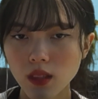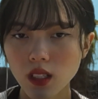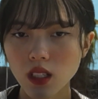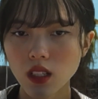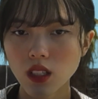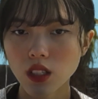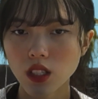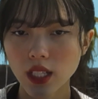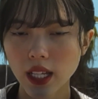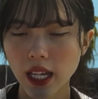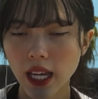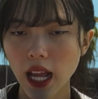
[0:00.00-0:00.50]

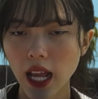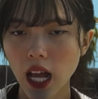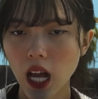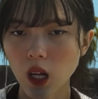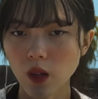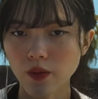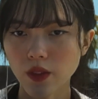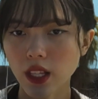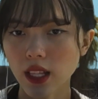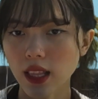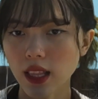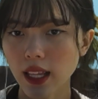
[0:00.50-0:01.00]
to get
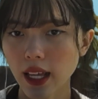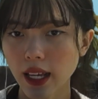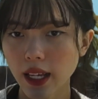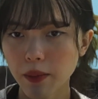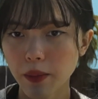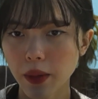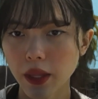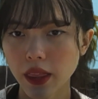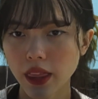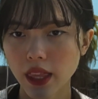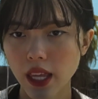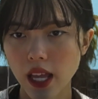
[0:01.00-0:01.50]
out the lake,
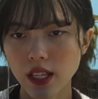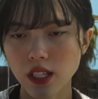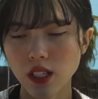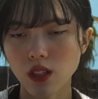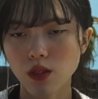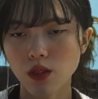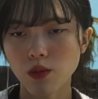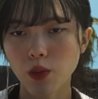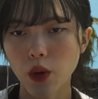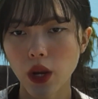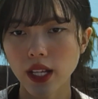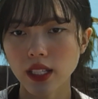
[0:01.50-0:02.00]
but then
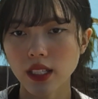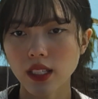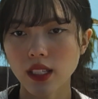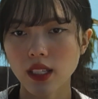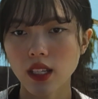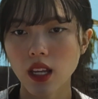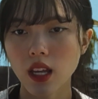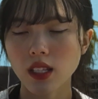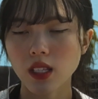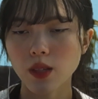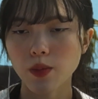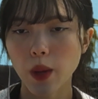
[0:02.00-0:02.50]

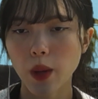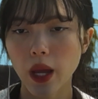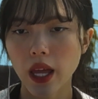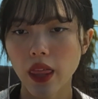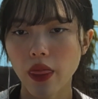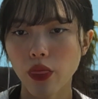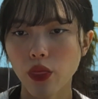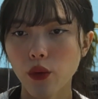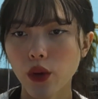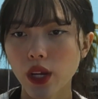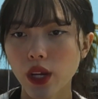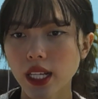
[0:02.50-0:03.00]

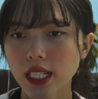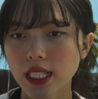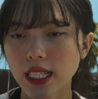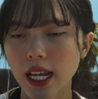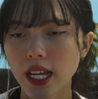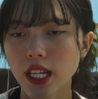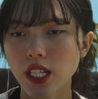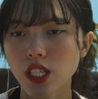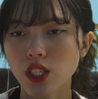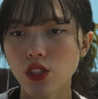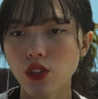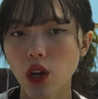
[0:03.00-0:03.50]
spent 3
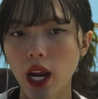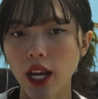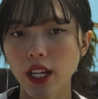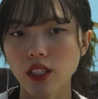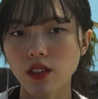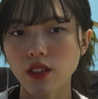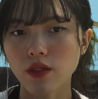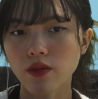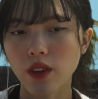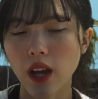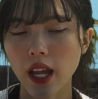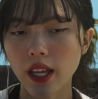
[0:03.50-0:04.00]
days trying
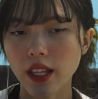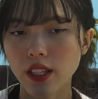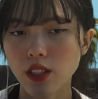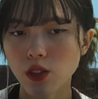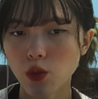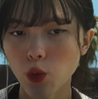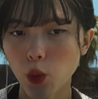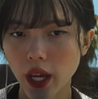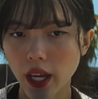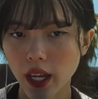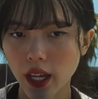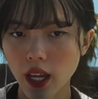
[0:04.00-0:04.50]
to find
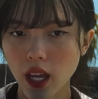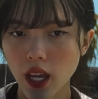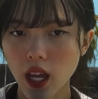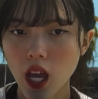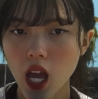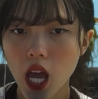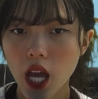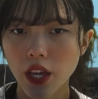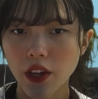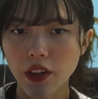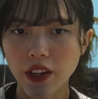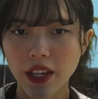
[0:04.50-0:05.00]
his way.
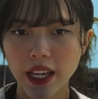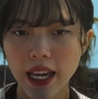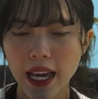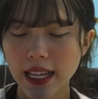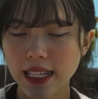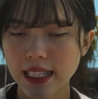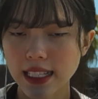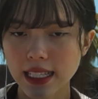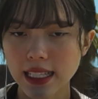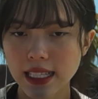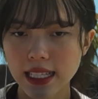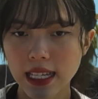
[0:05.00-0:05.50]
You
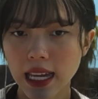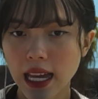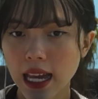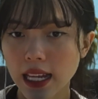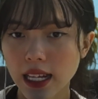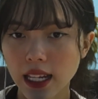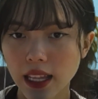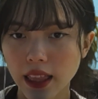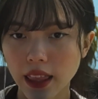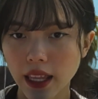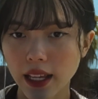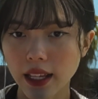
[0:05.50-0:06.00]
can't see
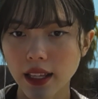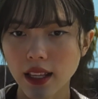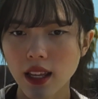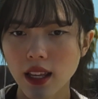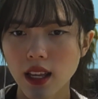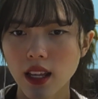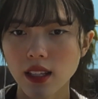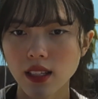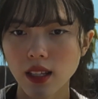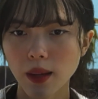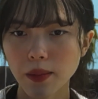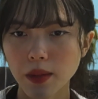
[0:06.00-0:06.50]
anything.
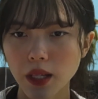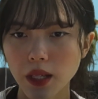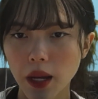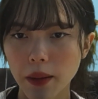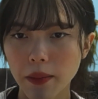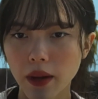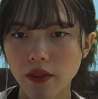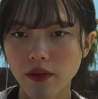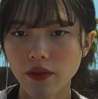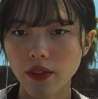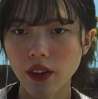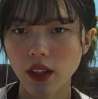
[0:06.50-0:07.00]

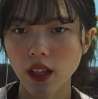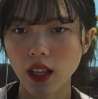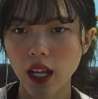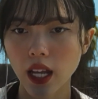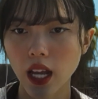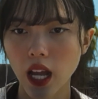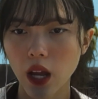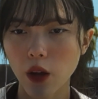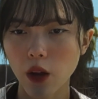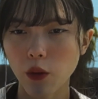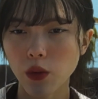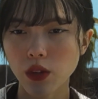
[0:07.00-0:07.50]
Sometimes I feel
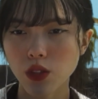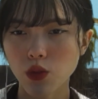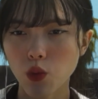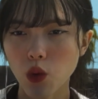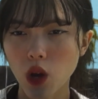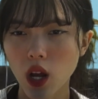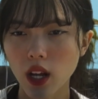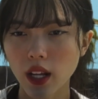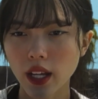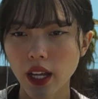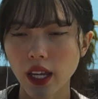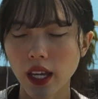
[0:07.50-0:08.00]
like I was
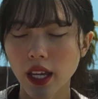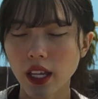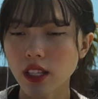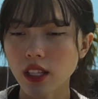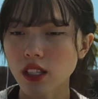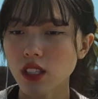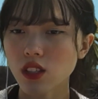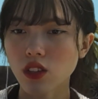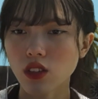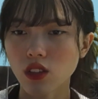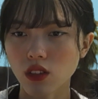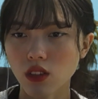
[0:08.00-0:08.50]
walking in
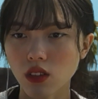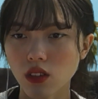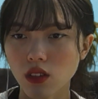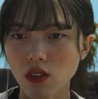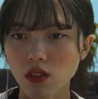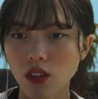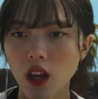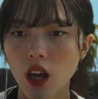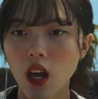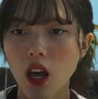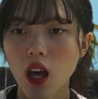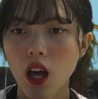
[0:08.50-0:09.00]

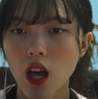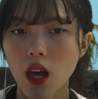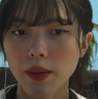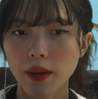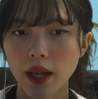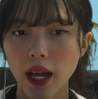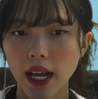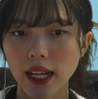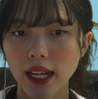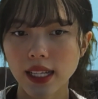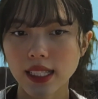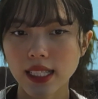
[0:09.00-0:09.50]
circles.
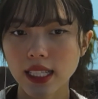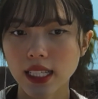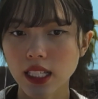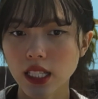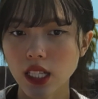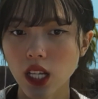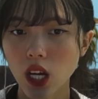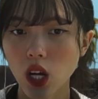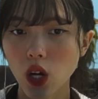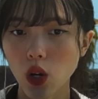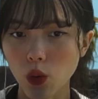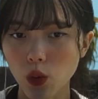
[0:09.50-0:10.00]
I
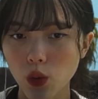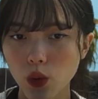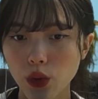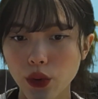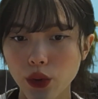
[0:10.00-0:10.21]
didn't know.